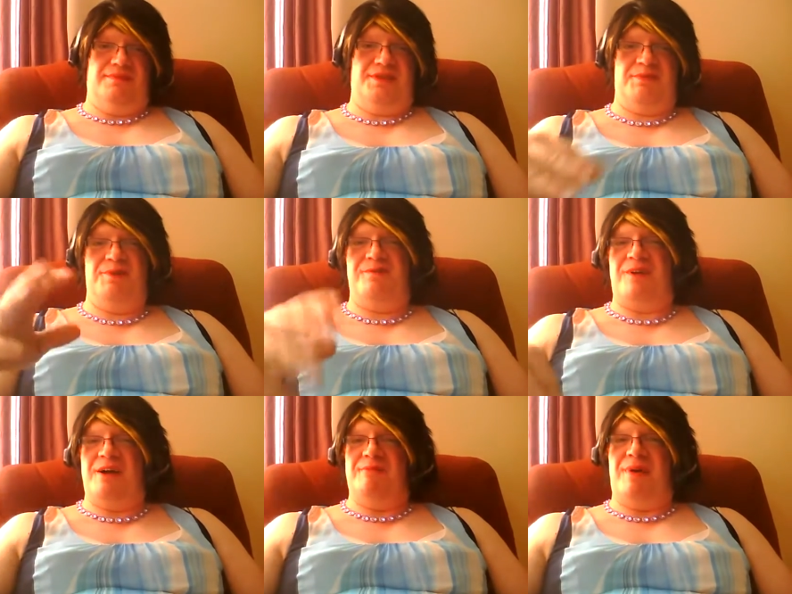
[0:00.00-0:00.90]
to move
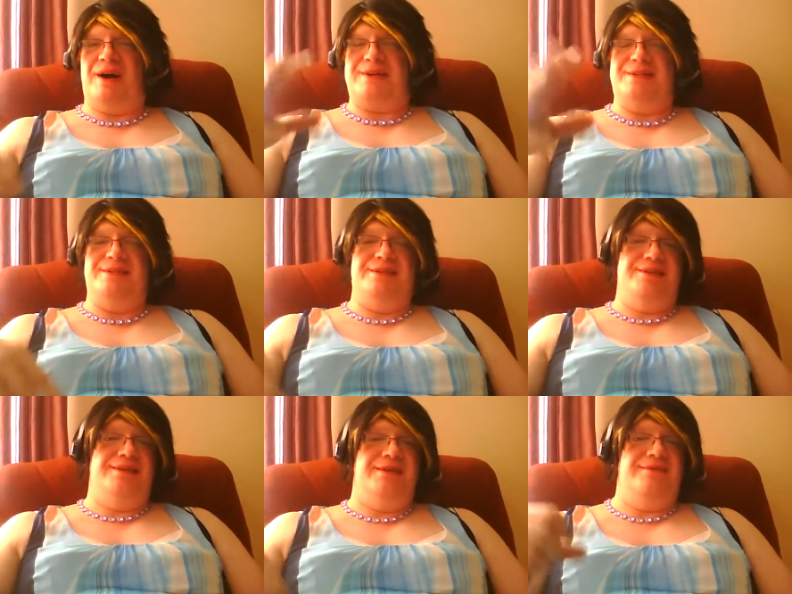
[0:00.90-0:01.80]
around boxes and
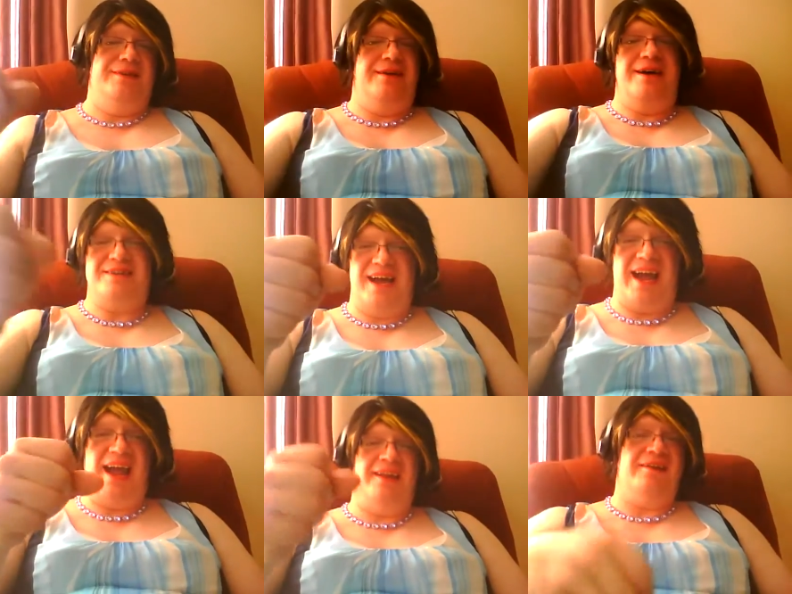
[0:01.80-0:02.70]
stuff. You know, it has a
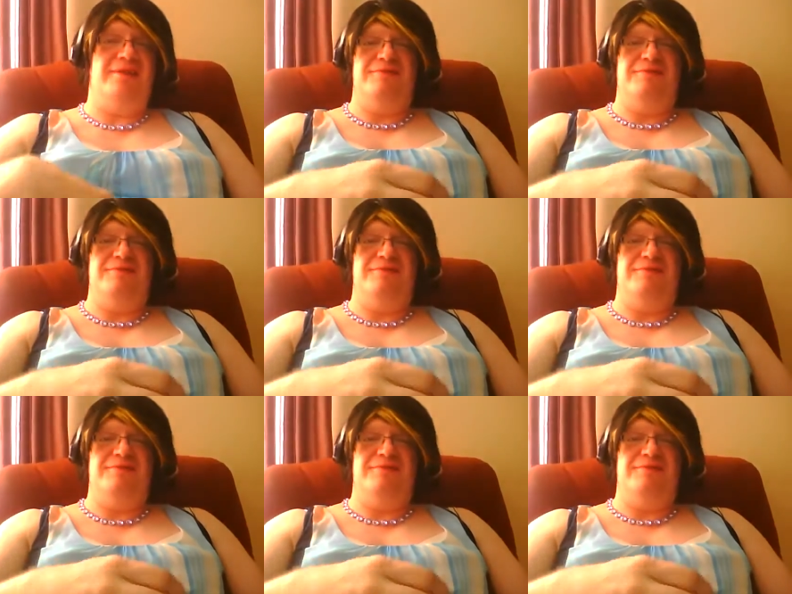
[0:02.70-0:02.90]
handle and